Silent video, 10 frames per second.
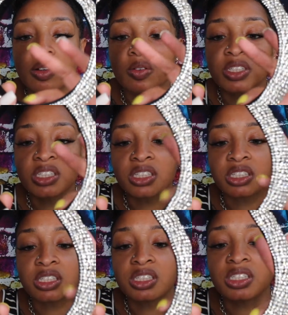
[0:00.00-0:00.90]
What's
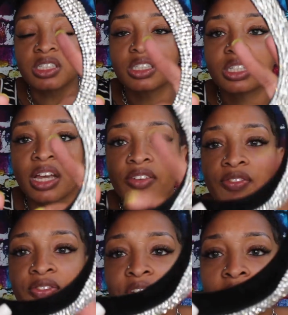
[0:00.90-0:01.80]
this? Like
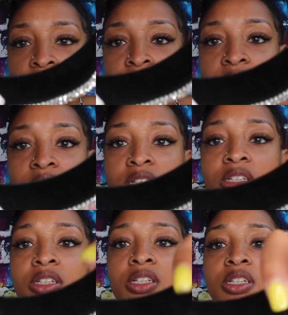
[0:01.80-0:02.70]
velvet?
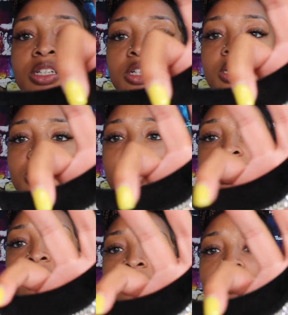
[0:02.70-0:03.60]

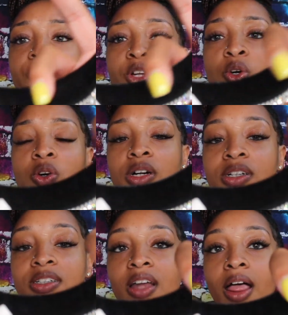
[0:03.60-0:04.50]
Velour?
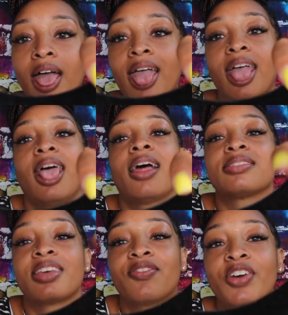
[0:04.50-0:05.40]
I
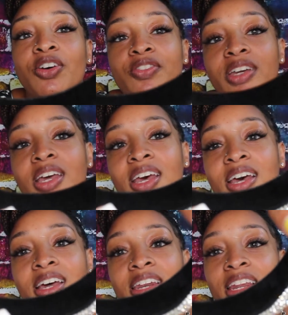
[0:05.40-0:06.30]
said velvet.
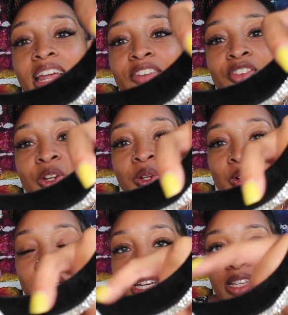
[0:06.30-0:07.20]
They're like
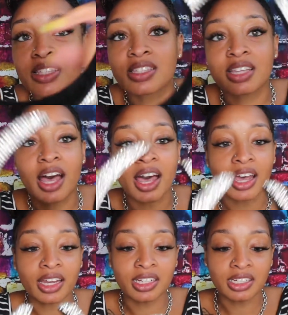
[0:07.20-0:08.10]
velour
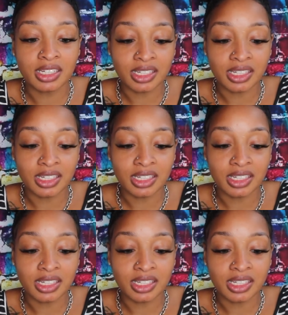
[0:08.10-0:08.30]
inside.